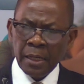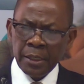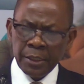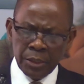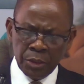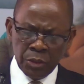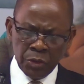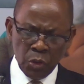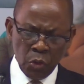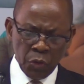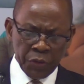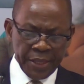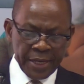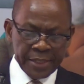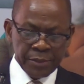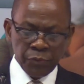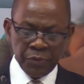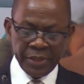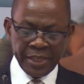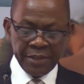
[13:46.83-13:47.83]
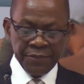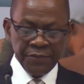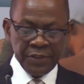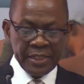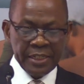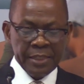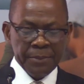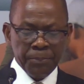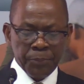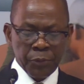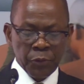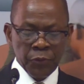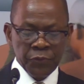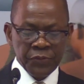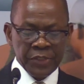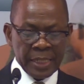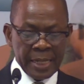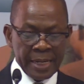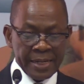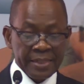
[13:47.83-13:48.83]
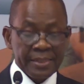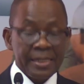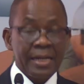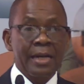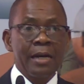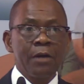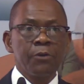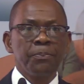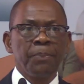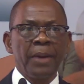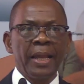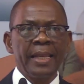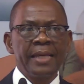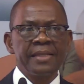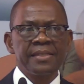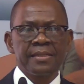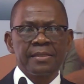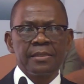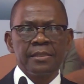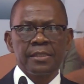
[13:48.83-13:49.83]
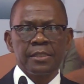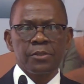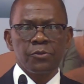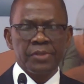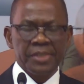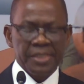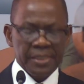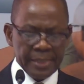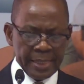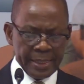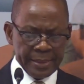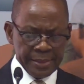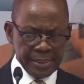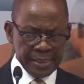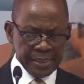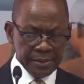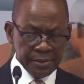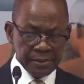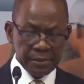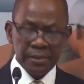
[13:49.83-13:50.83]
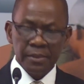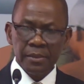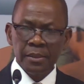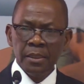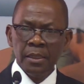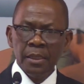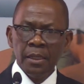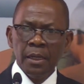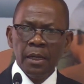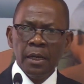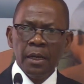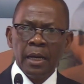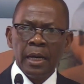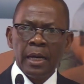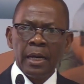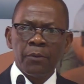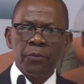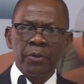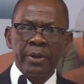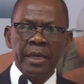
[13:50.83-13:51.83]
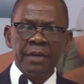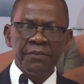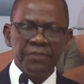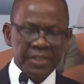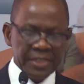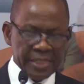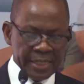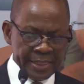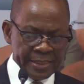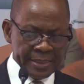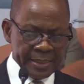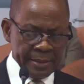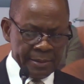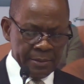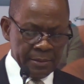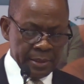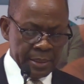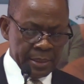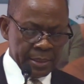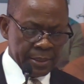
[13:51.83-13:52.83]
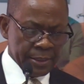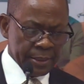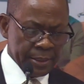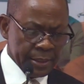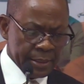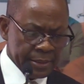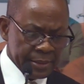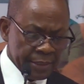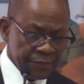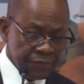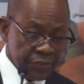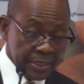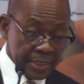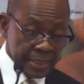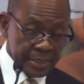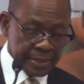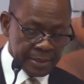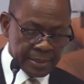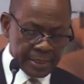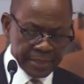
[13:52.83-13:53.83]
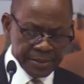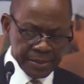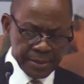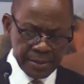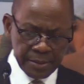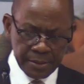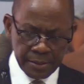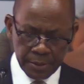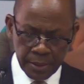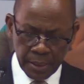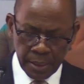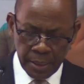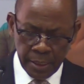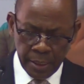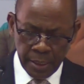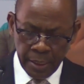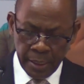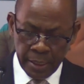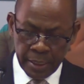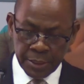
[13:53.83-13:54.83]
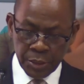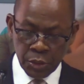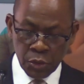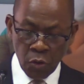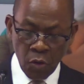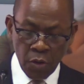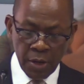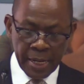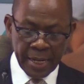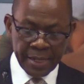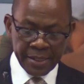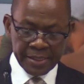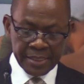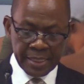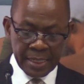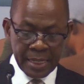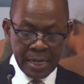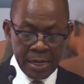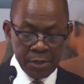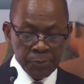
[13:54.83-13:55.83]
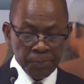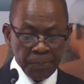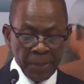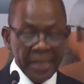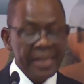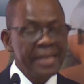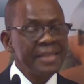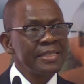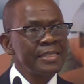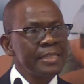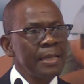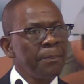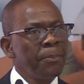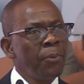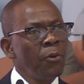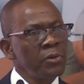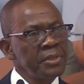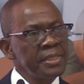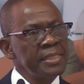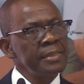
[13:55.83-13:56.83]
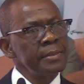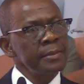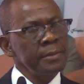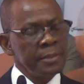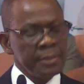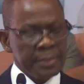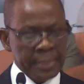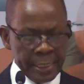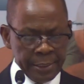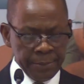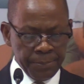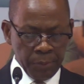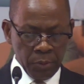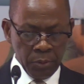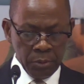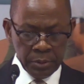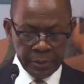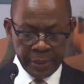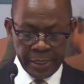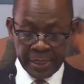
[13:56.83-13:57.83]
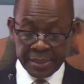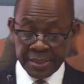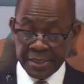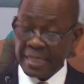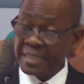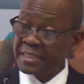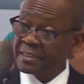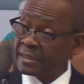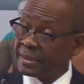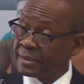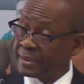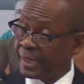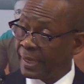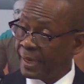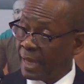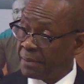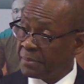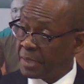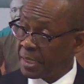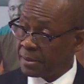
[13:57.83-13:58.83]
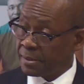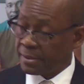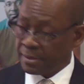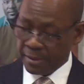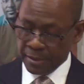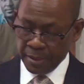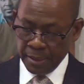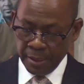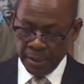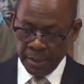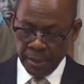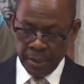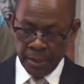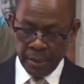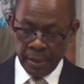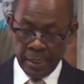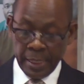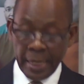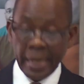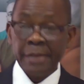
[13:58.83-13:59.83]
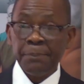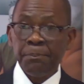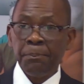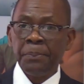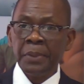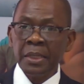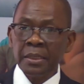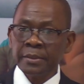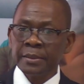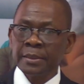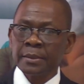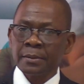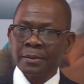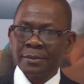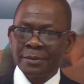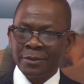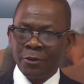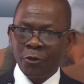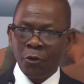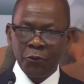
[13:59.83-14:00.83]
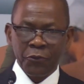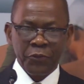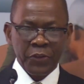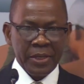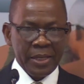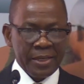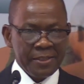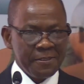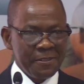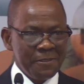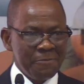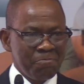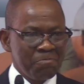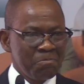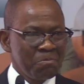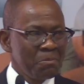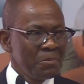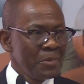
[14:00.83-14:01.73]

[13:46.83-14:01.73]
You know that we have an improved current account balance since 2019. We haven't had a deficit since. A strong current account balance supports stable exchange rate dynamics and builds confidence.